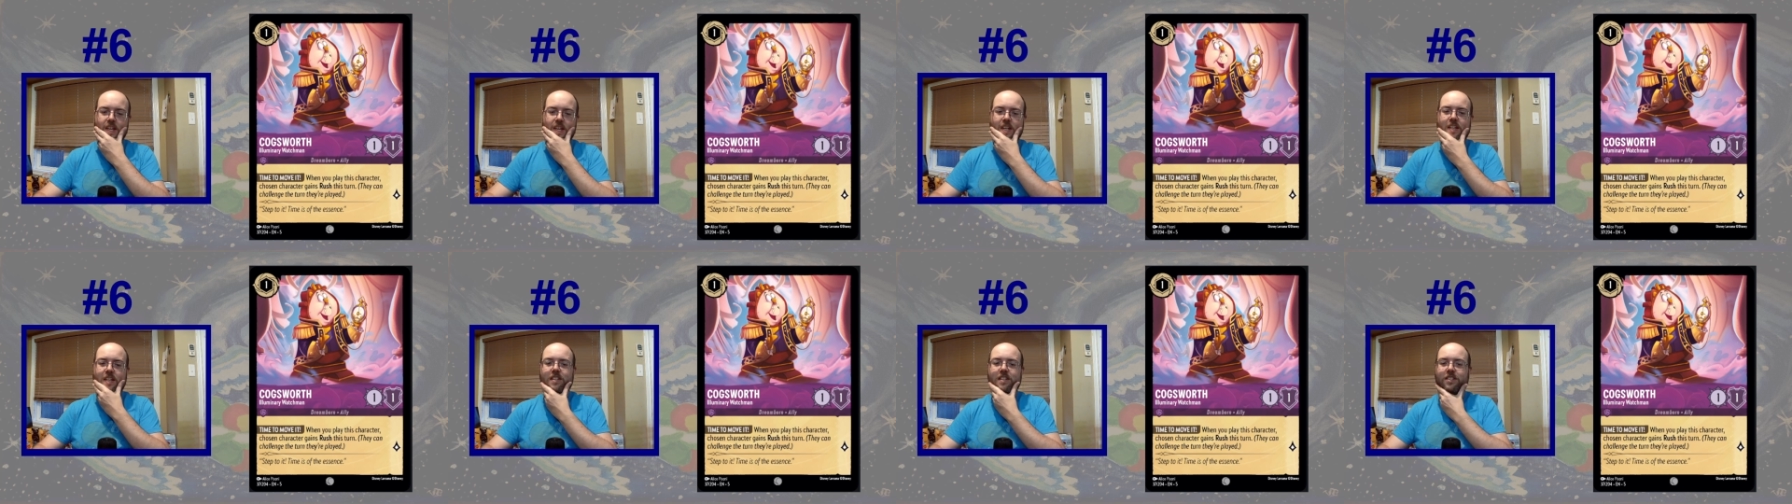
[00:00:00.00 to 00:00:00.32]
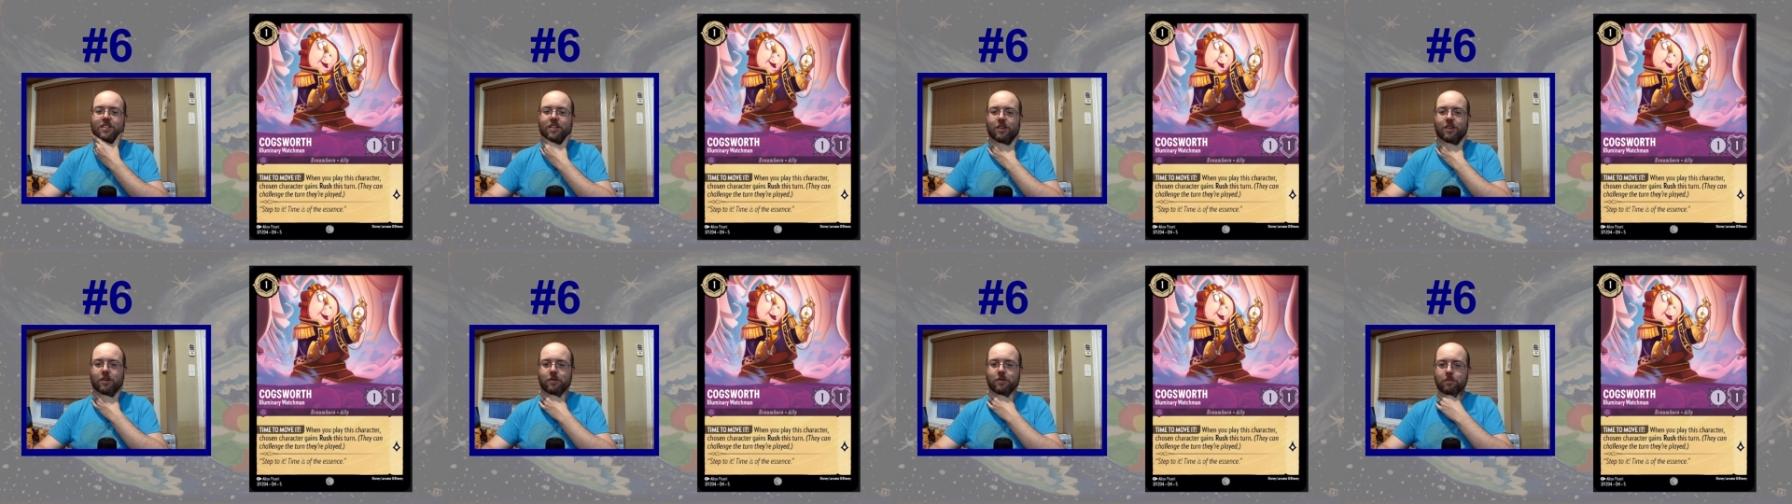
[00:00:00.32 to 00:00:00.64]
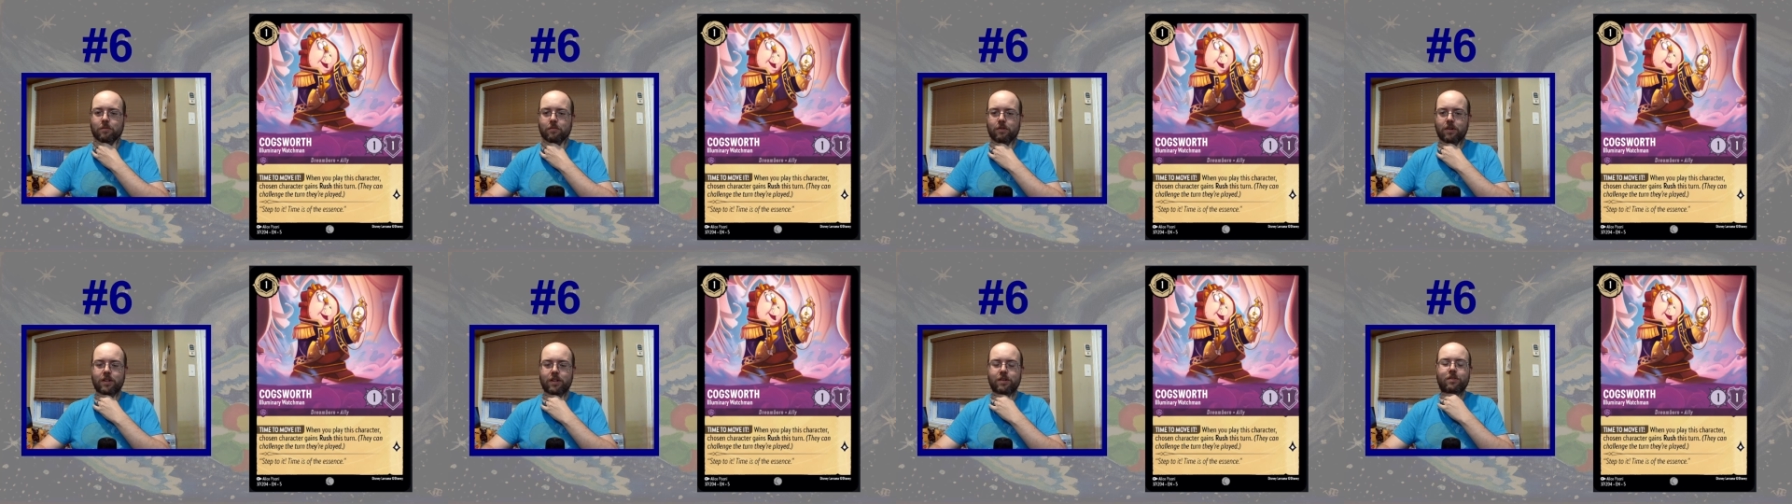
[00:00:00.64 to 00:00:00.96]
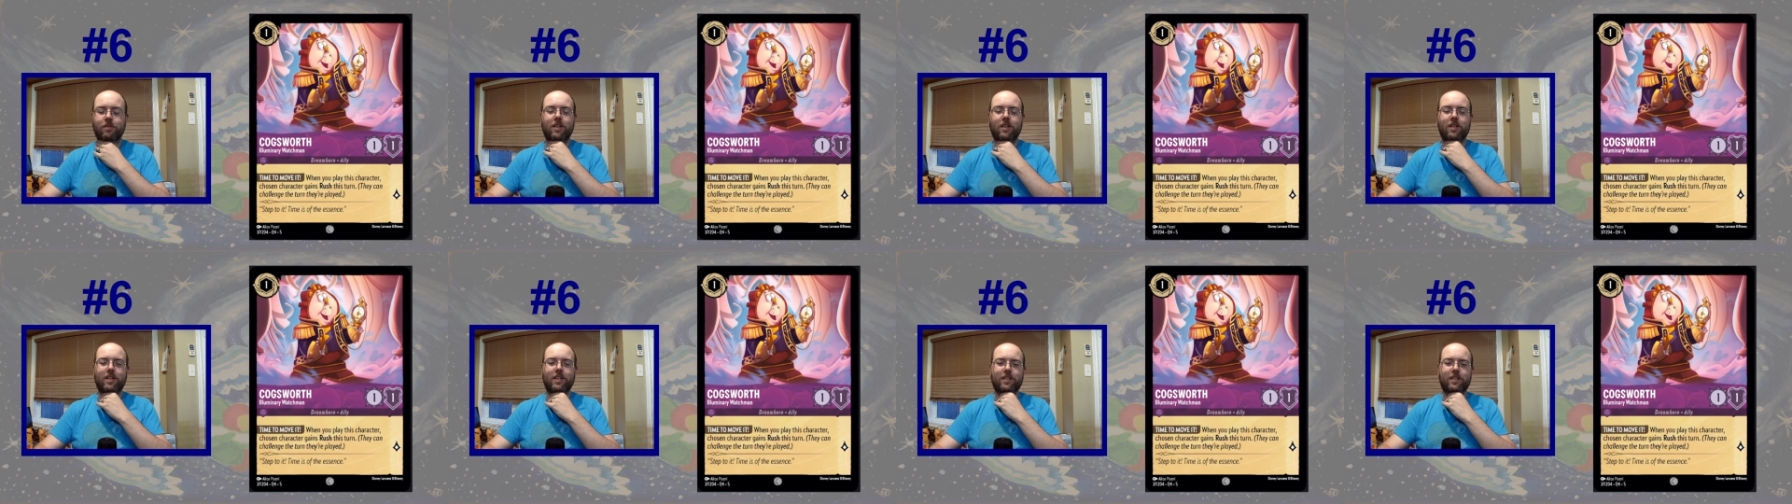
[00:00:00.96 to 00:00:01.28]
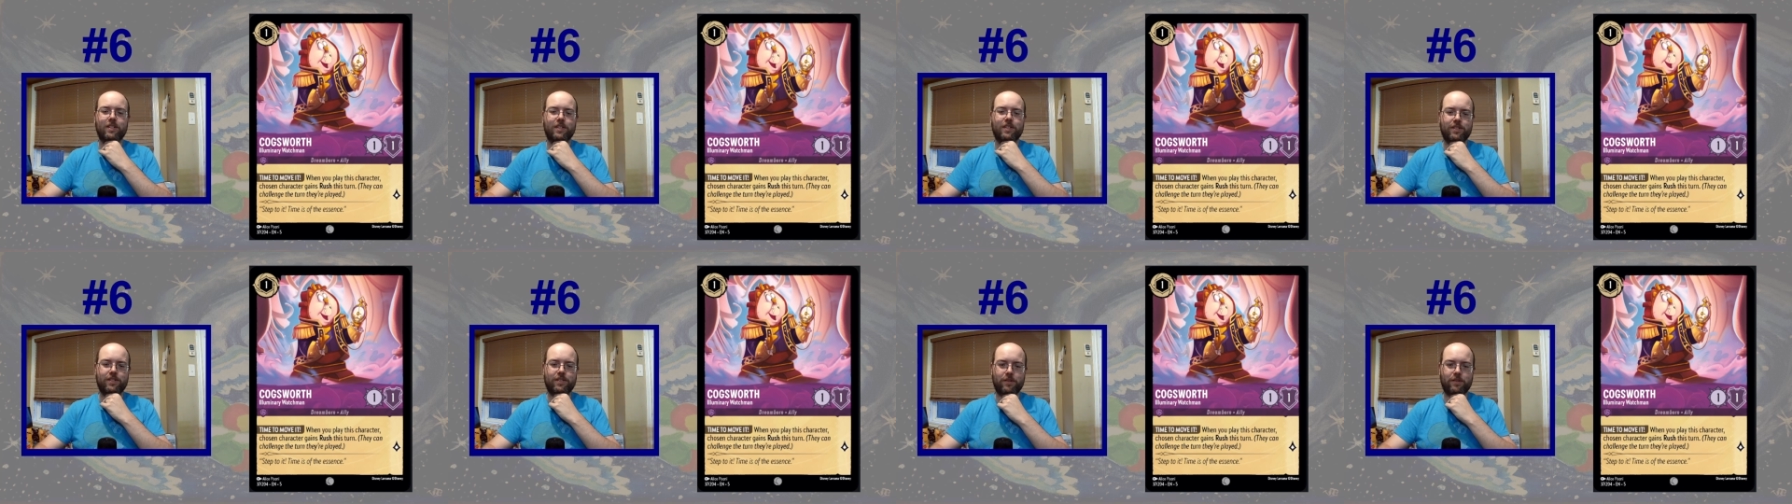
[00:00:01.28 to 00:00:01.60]
So why do I like
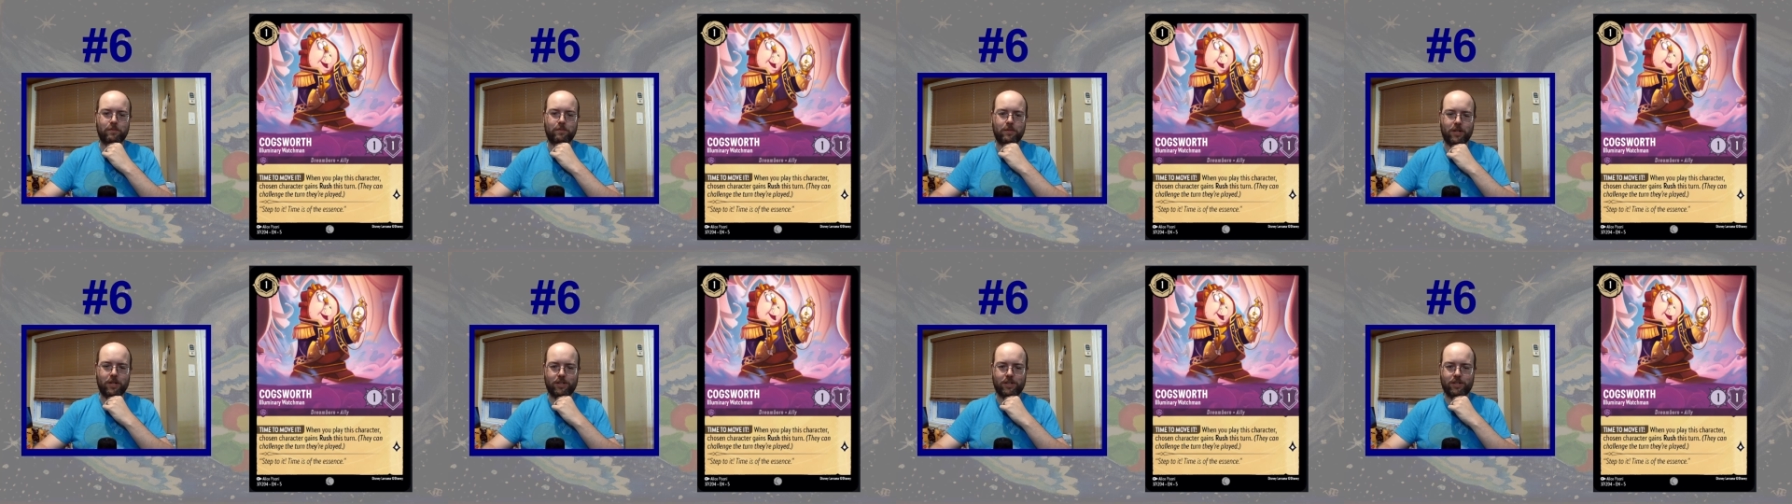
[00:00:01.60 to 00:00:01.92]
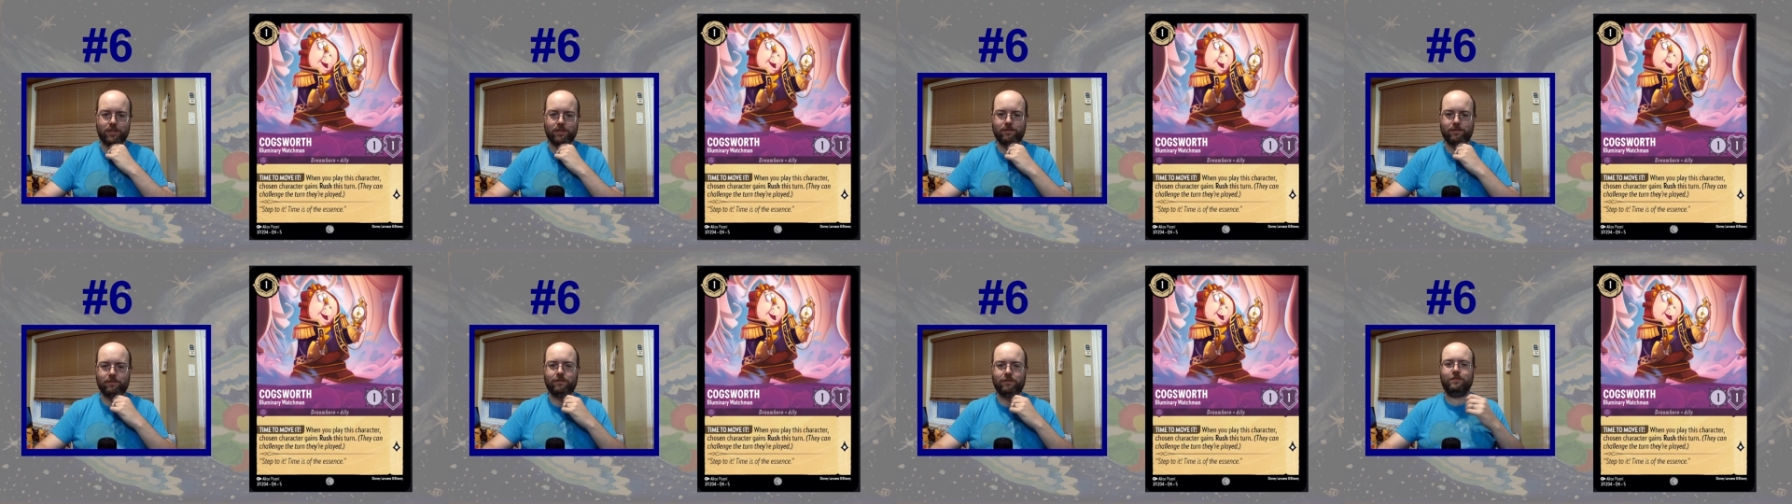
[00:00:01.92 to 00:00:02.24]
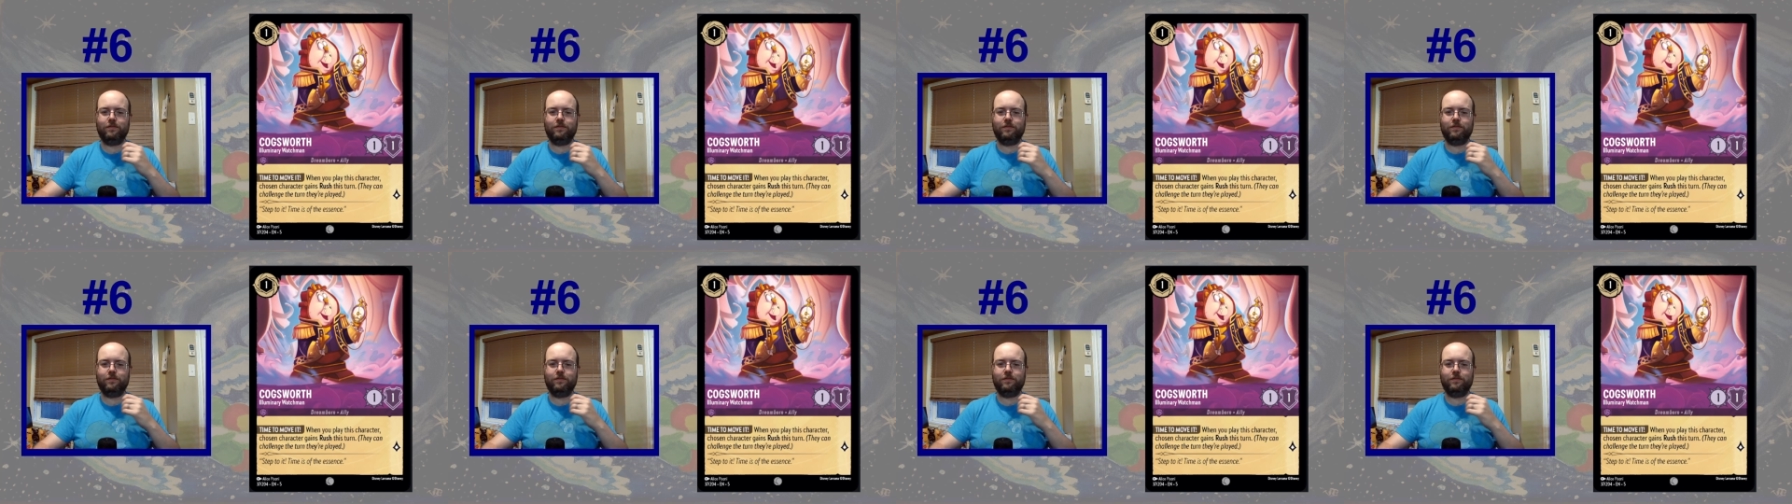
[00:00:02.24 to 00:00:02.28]
this so much?